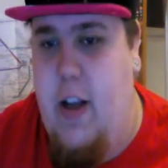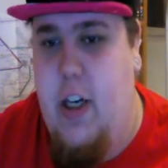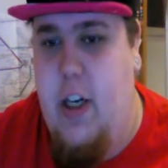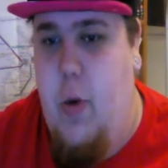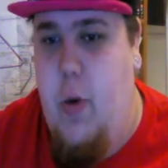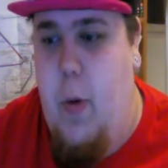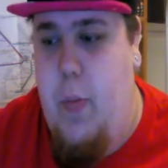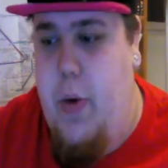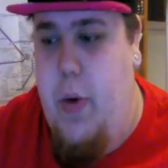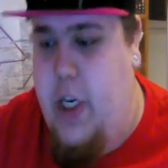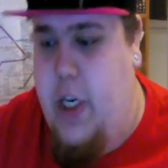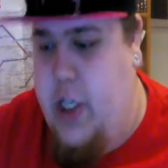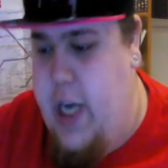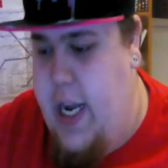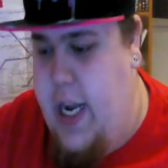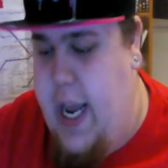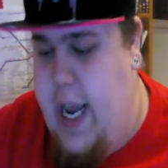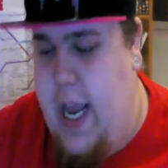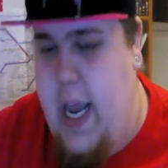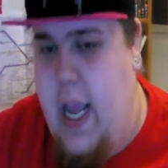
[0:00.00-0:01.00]
I do
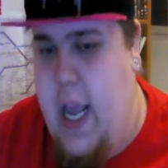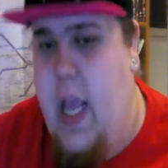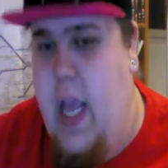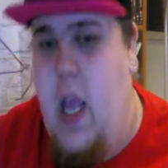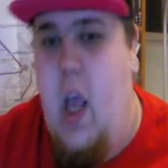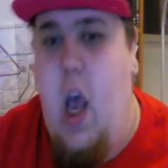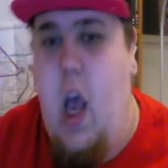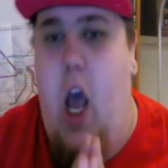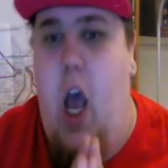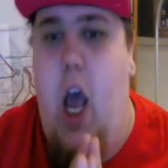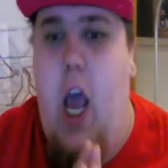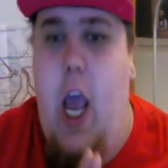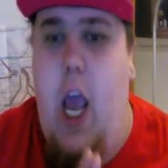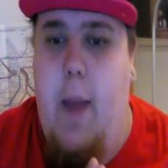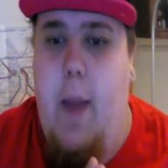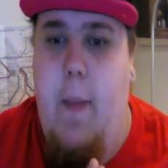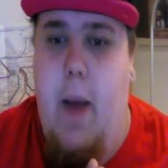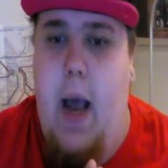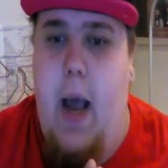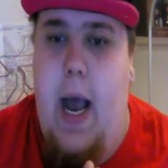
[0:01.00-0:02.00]
appreciate it,
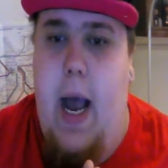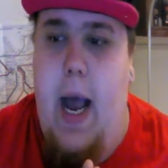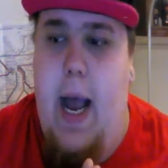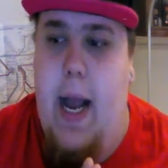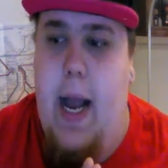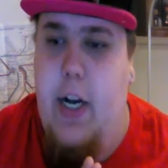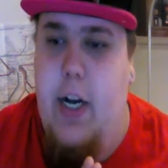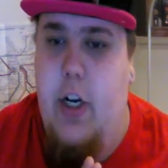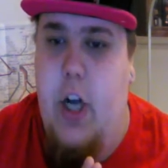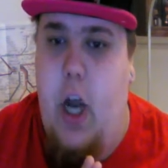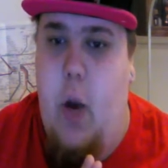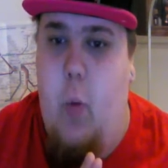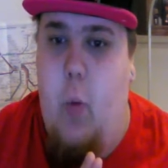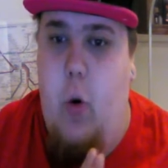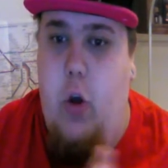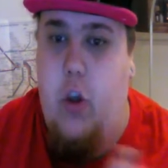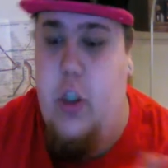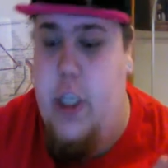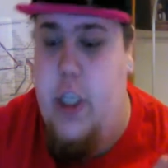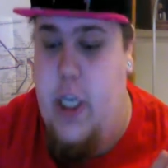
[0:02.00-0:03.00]
and I
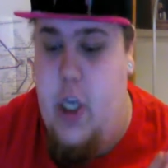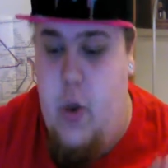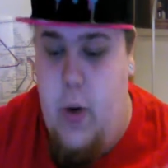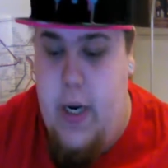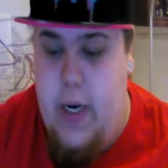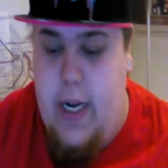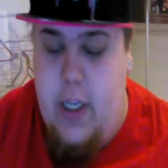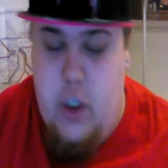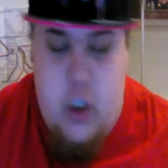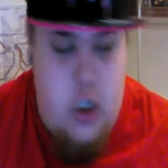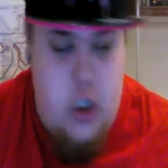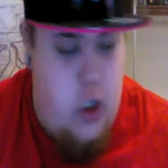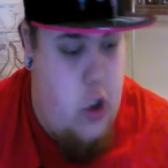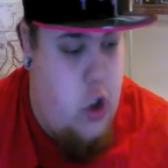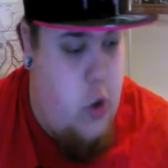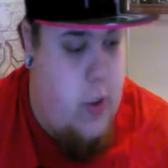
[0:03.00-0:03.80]
will see you again soon.